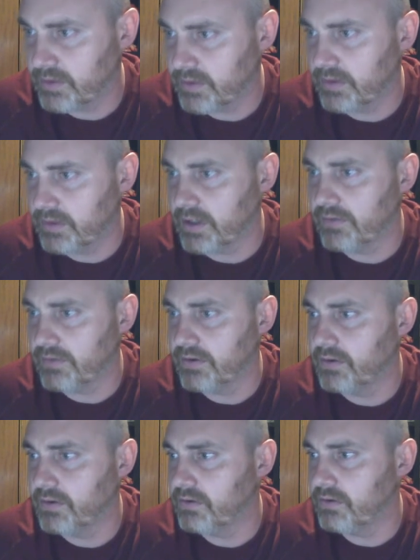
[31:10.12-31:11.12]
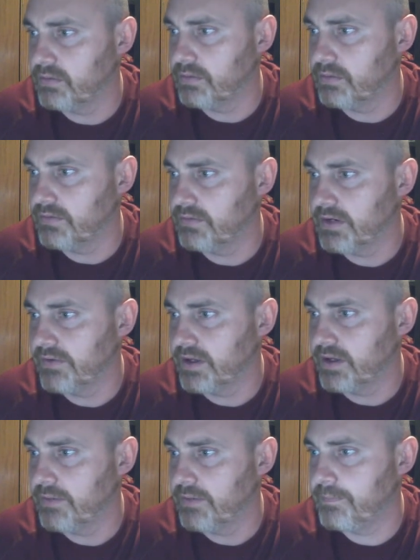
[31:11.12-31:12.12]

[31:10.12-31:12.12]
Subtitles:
Okay, so fire this up.